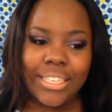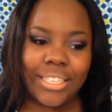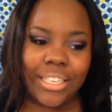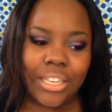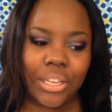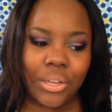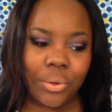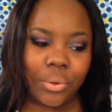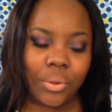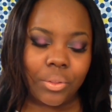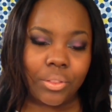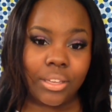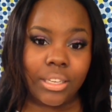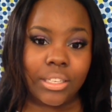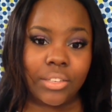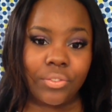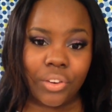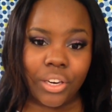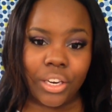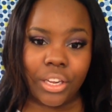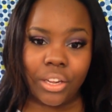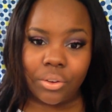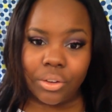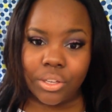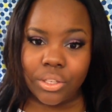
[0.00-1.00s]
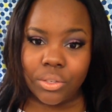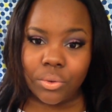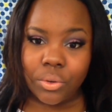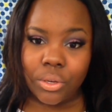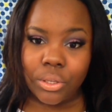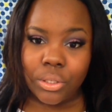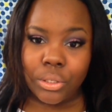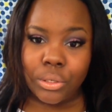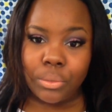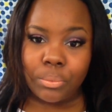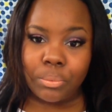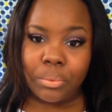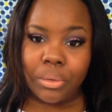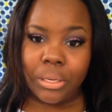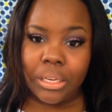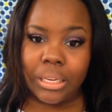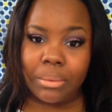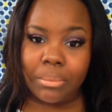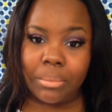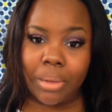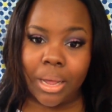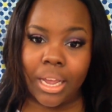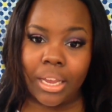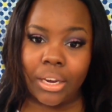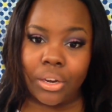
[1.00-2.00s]
So this video is going to be
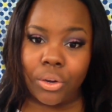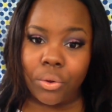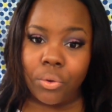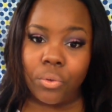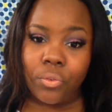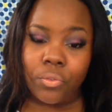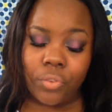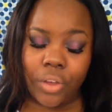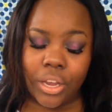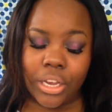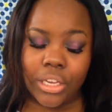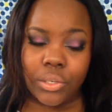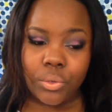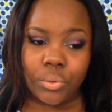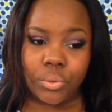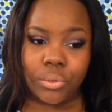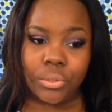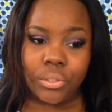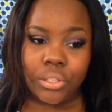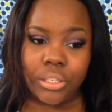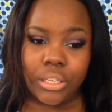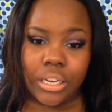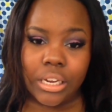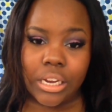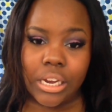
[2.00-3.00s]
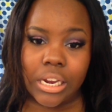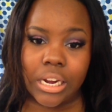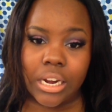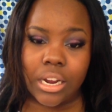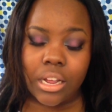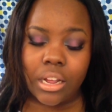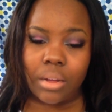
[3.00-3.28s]
my new face routine.